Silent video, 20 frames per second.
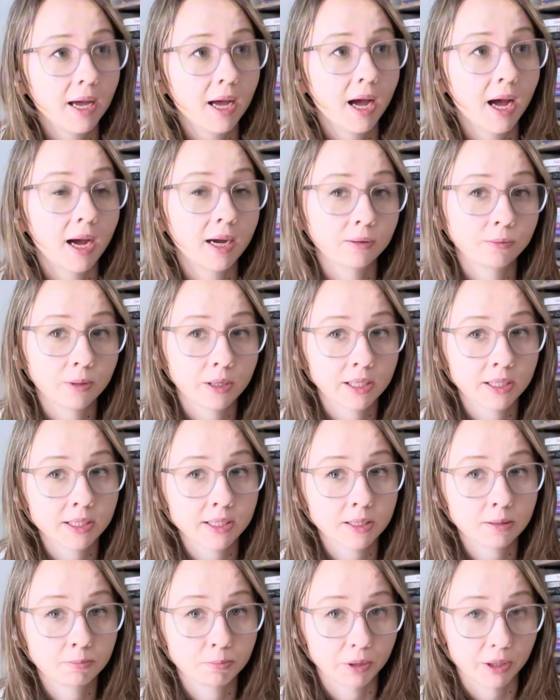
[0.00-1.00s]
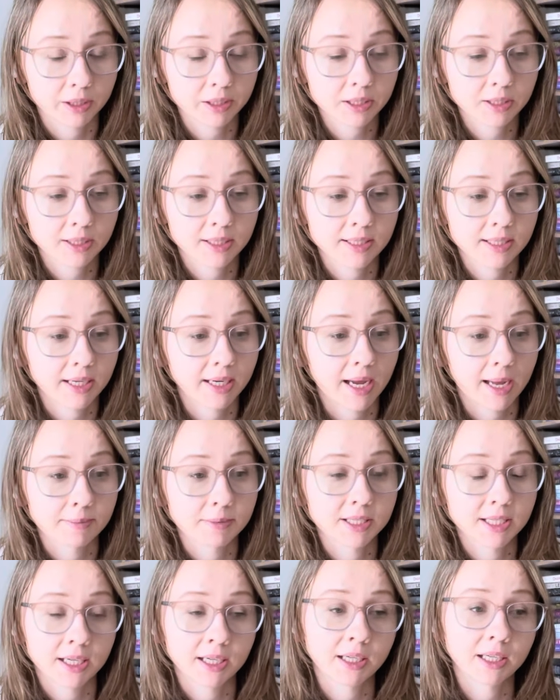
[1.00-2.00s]
I wanted some books because I kept
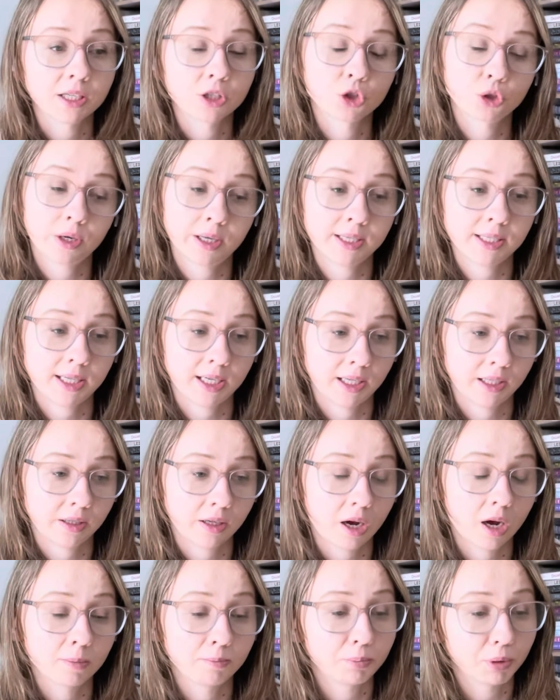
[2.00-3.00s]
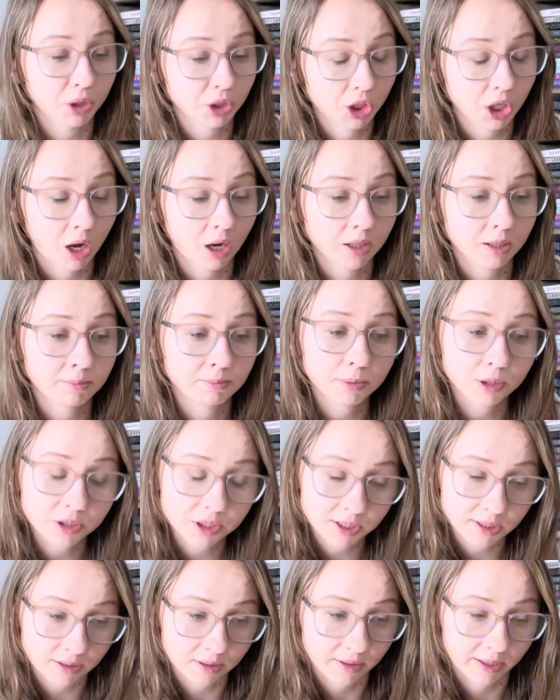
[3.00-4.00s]
seeing it trending on BookTok and
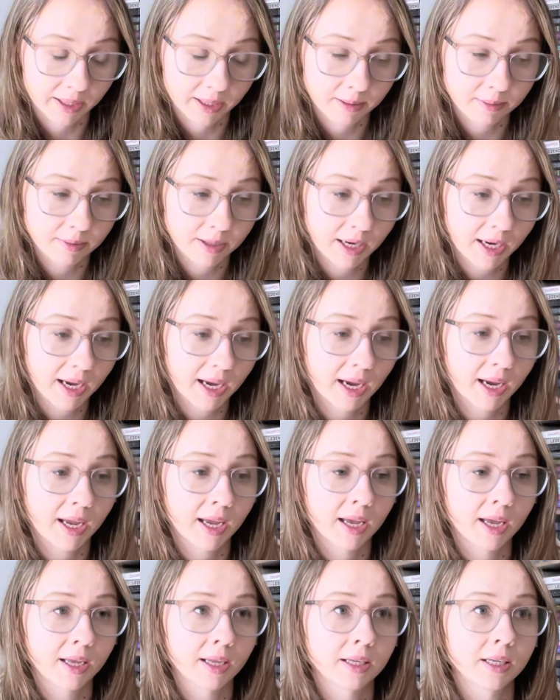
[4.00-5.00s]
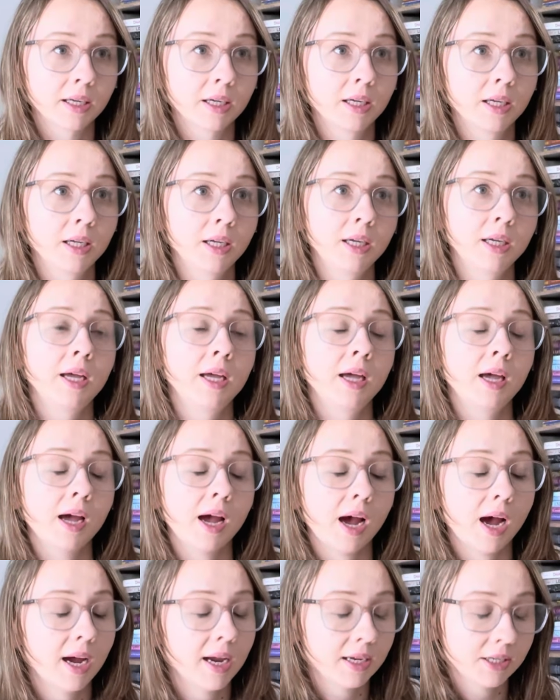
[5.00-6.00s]
Bookstagram, and
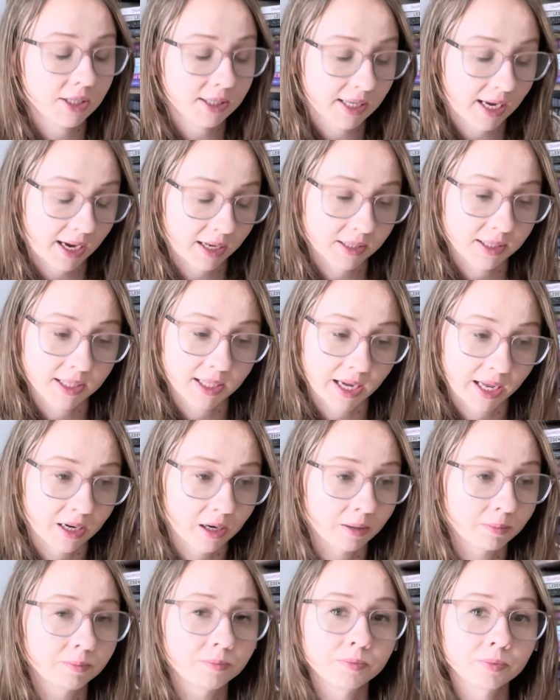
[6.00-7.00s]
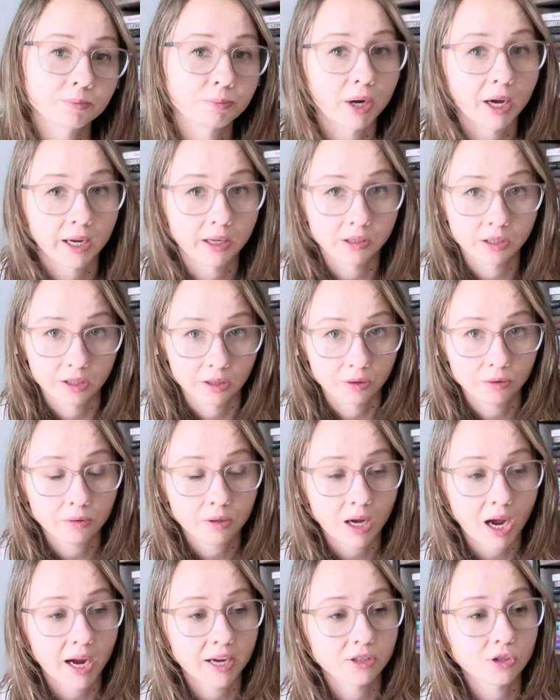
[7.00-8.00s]
I just had to get them brand new.
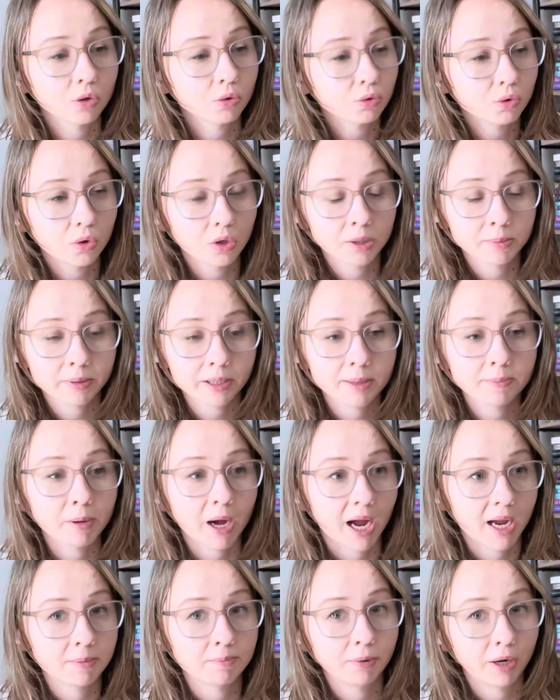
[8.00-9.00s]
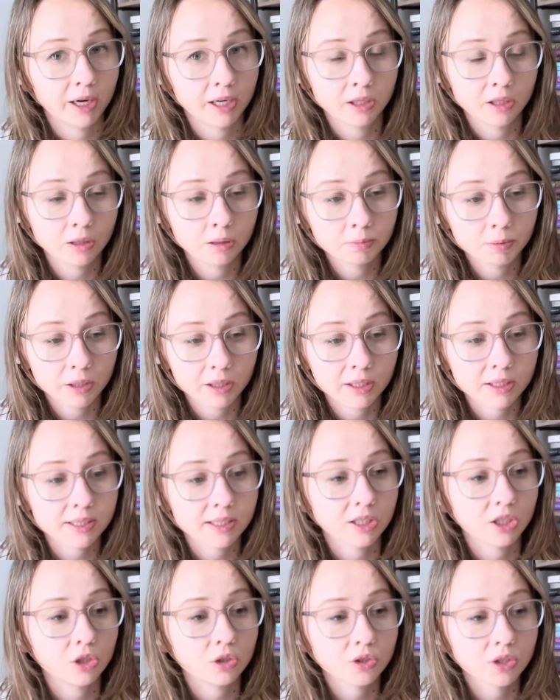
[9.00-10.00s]
I don't normally buy brand new
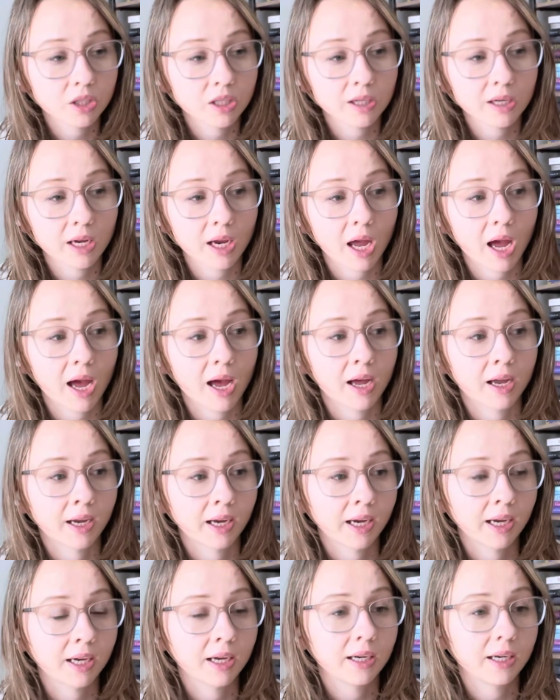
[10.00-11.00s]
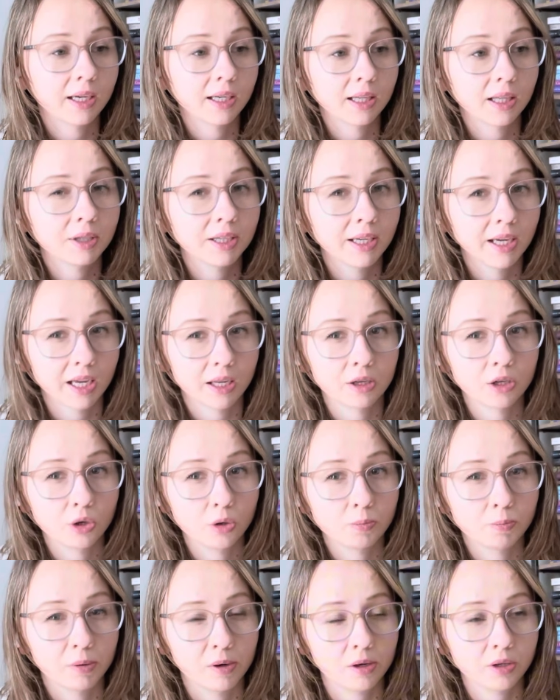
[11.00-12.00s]
books. Usually I get
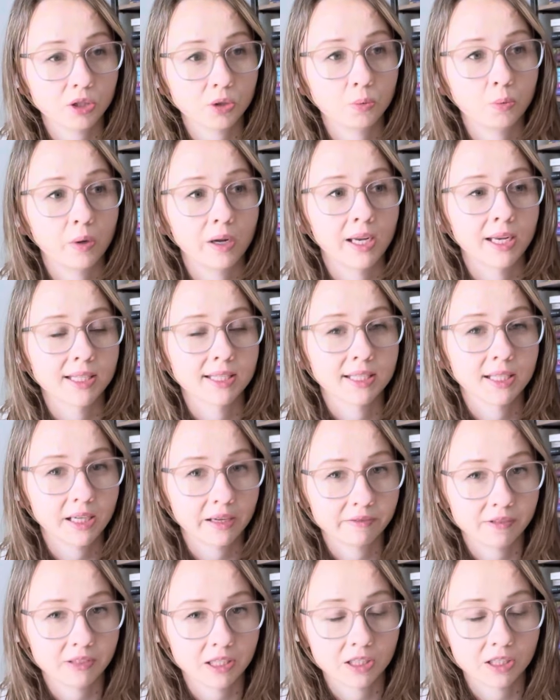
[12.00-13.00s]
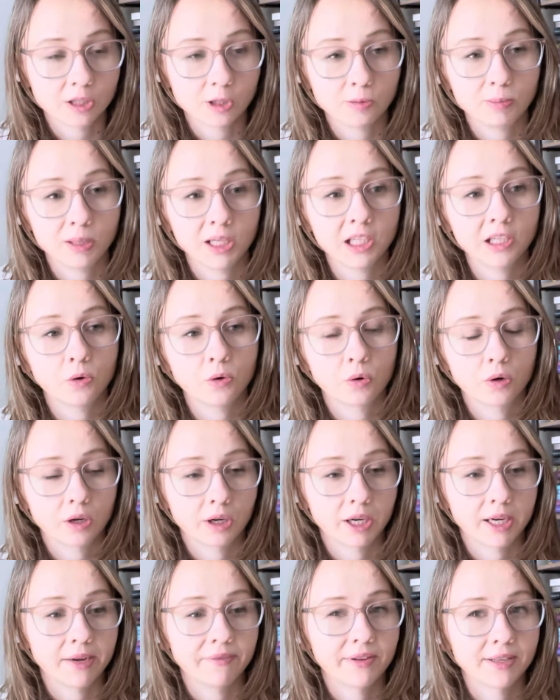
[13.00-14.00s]
new books when it's gifted to me or
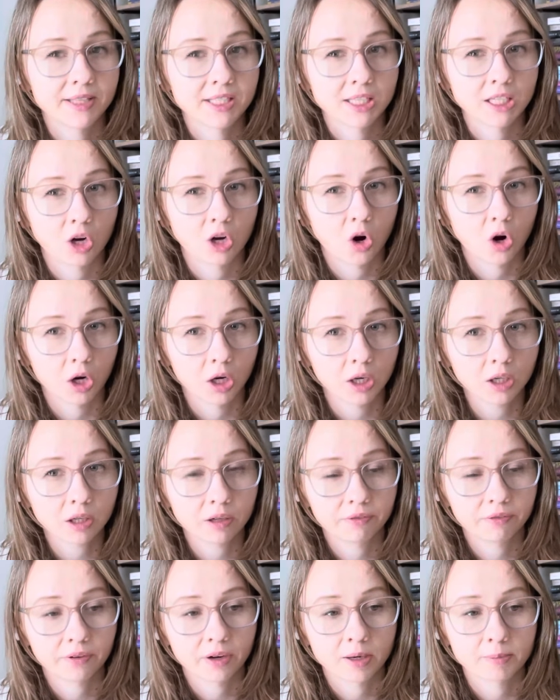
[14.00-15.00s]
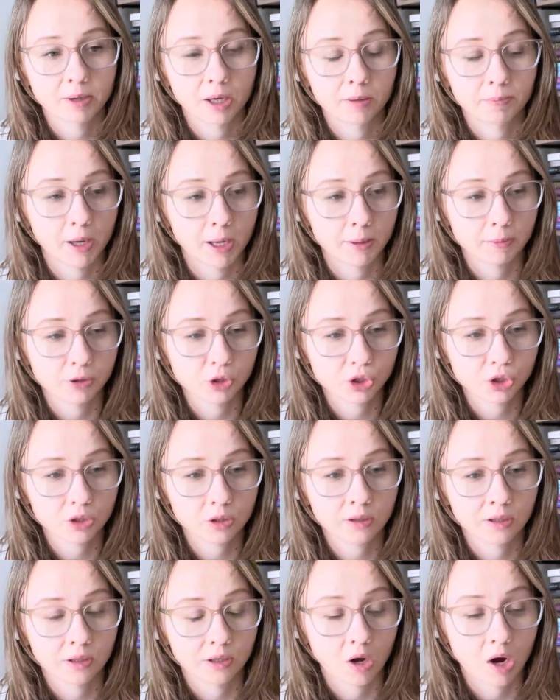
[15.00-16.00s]
if it's an ARC from a publisher
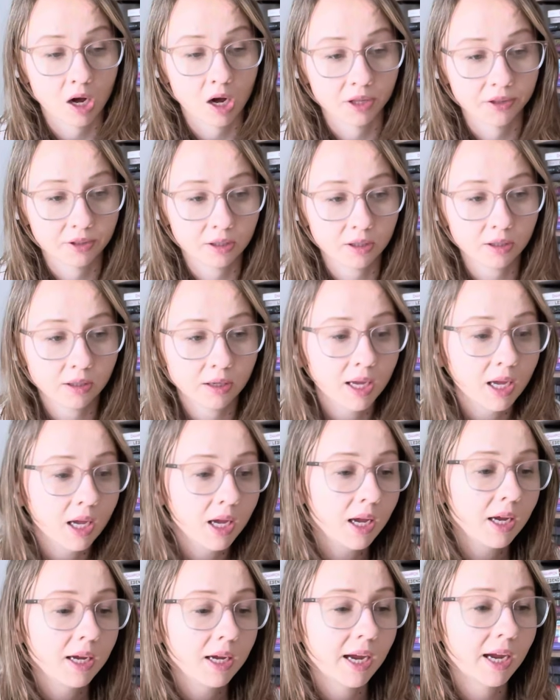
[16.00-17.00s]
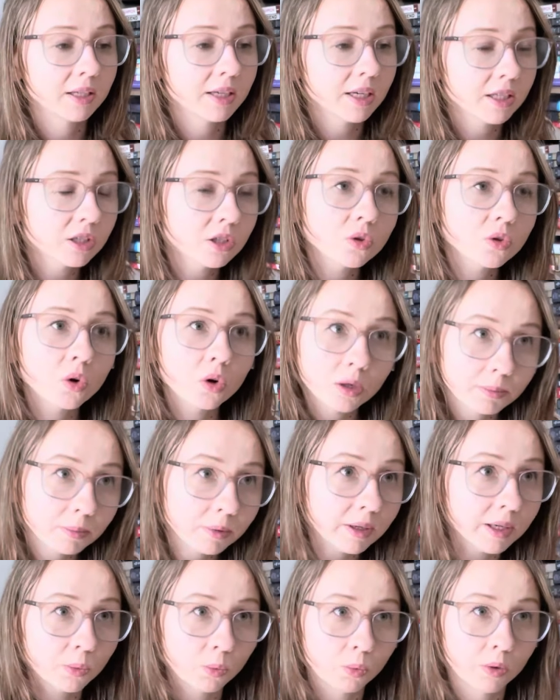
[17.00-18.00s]
or an author, and that's
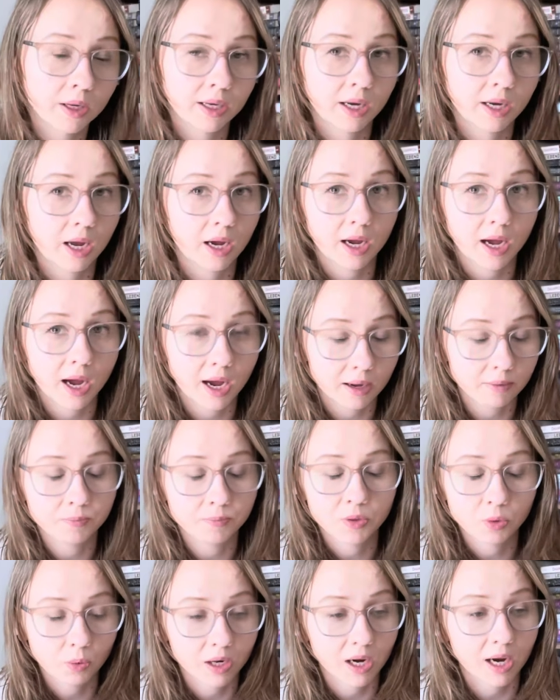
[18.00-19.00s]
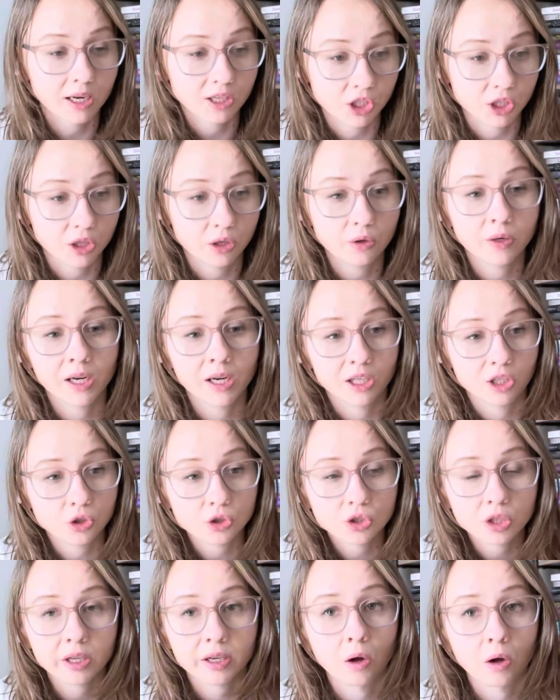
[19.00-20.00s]
normally what I do, and I
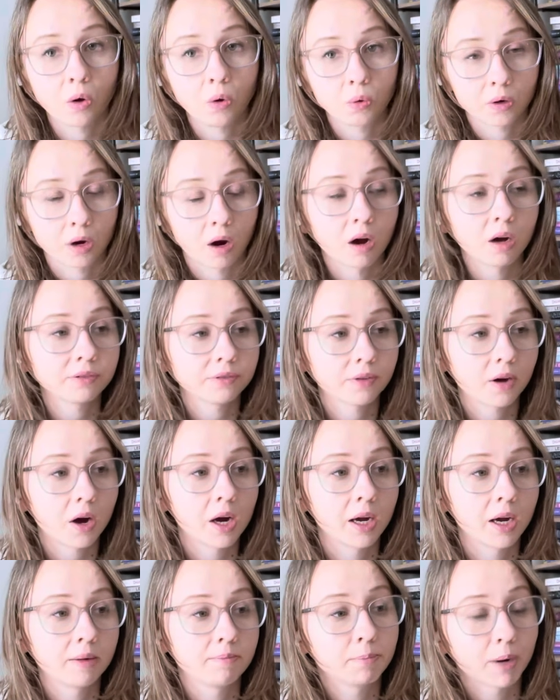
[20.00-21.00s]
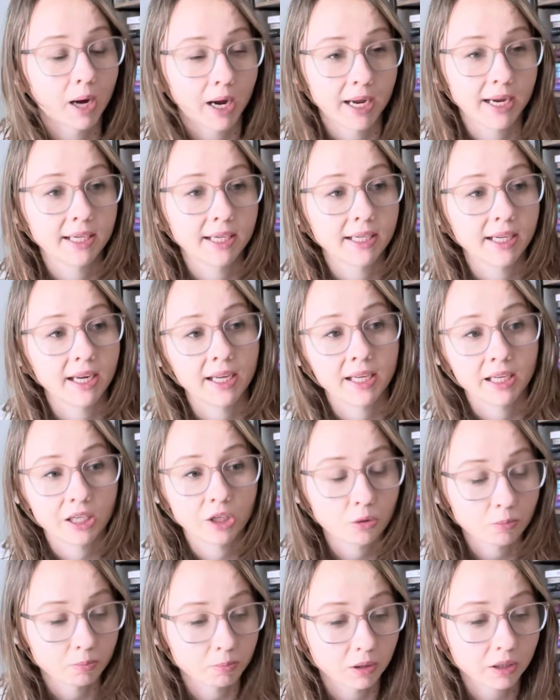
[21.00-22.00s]
usually hold off on buying any
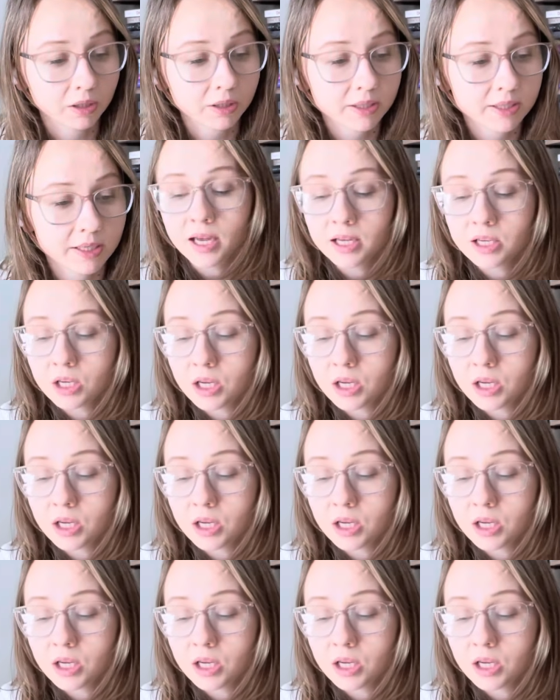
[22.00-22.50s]
new books.